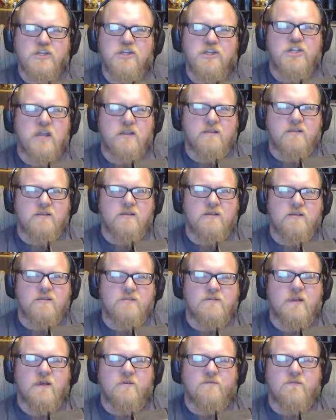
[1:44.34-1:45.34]
checked
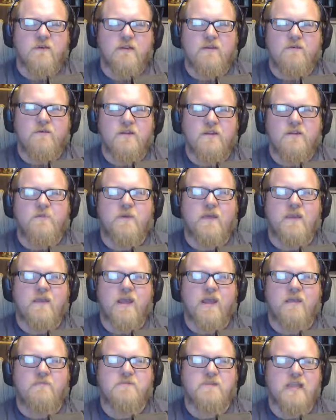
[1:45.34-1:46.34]
herself in one too many
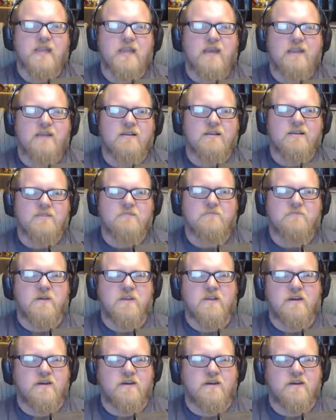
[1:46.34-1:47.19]
times. I kind of split